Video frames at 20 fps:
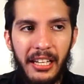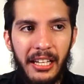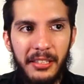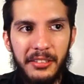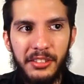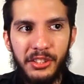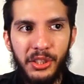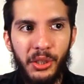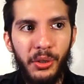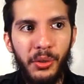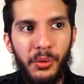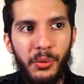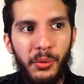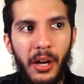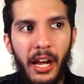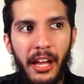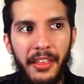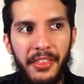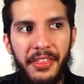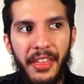So
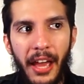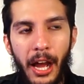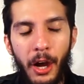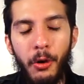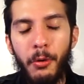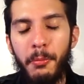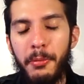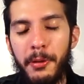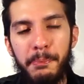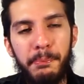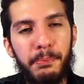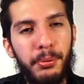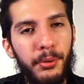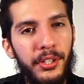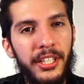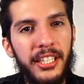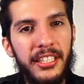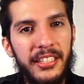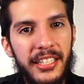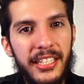that will be
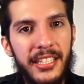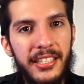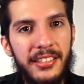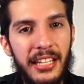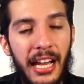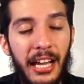pretty neat.